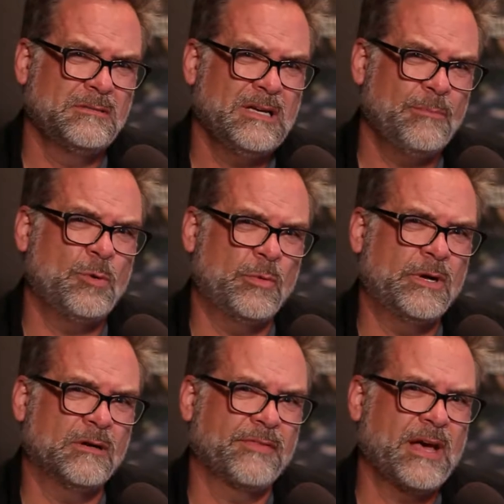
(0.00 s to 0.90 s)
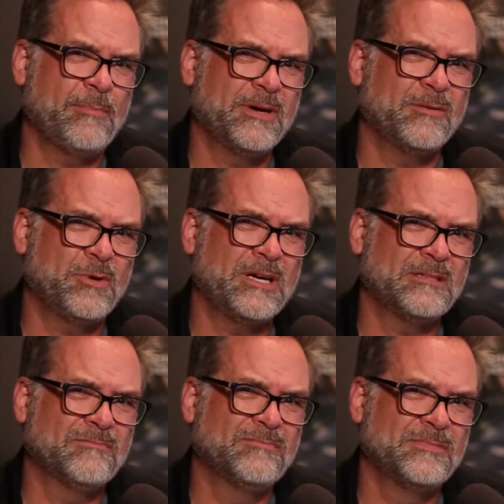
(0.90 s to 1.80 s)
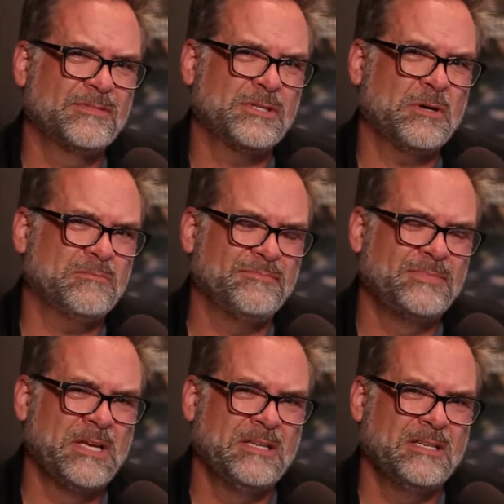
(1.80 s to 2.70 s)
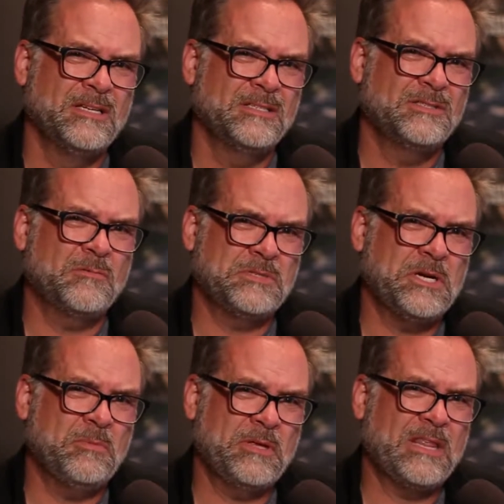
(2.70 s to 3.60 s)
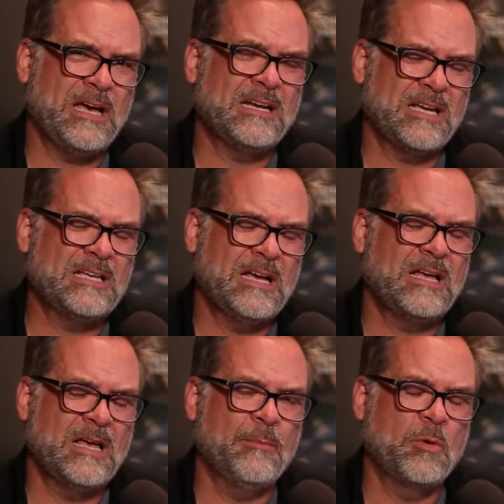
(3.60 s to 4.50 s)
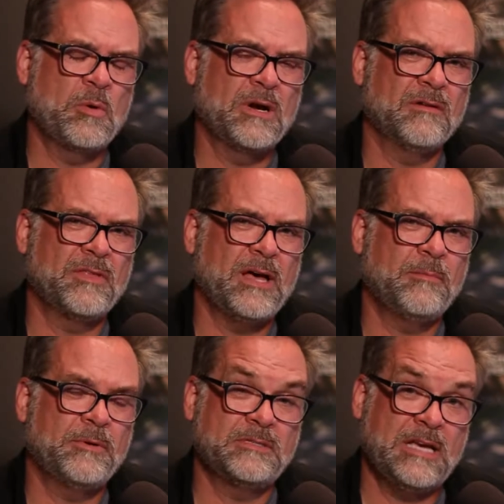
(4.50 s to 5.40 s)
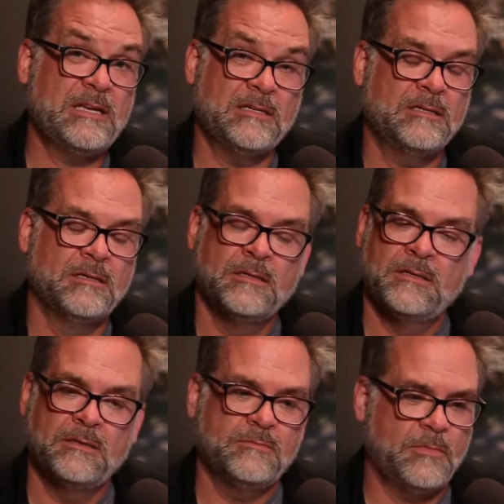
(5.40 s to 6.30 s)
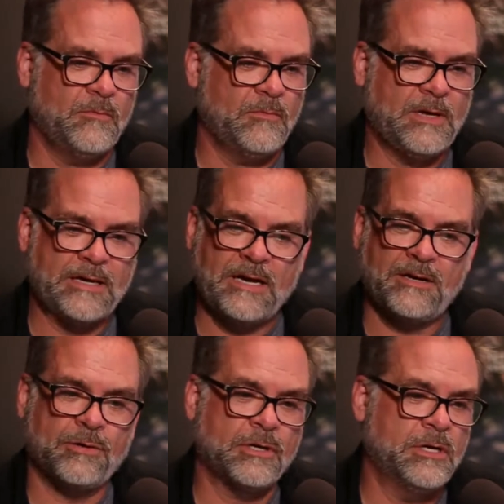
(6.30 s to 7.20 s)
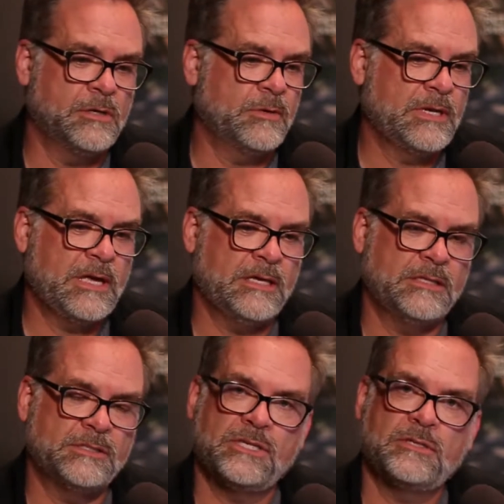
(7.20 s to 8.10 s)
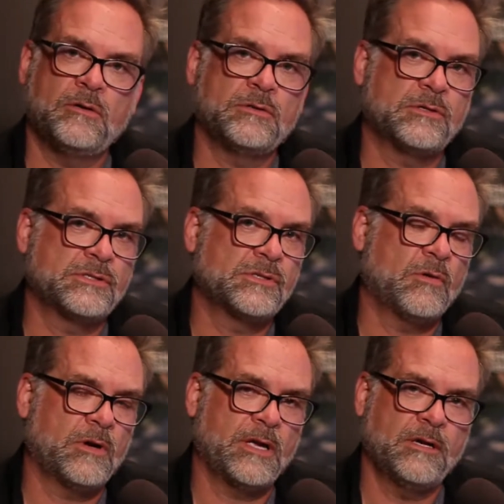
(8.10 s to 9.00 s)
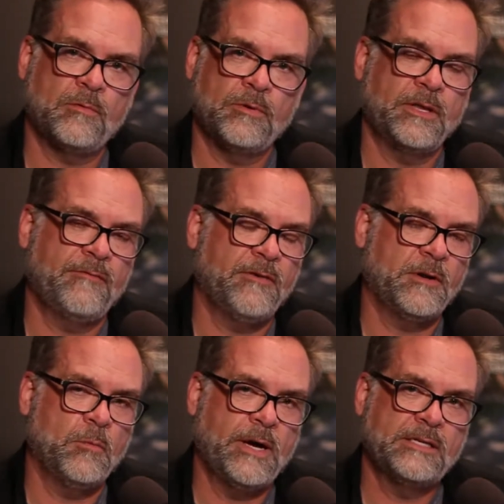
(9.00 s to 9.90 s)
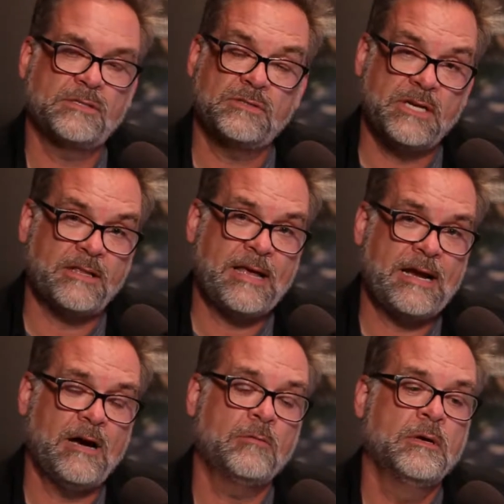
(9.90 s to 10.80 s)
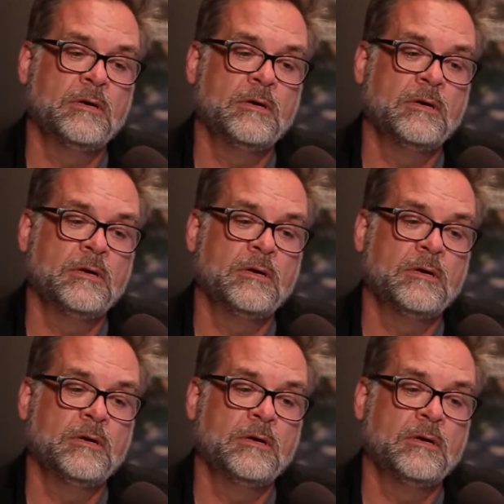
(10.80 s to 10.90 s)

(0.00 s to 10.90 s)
I'm aware of that, by the way. So don't tell me that. I am aware of that. But Dana, I got her going and she told her story in a really fun way. So check that out.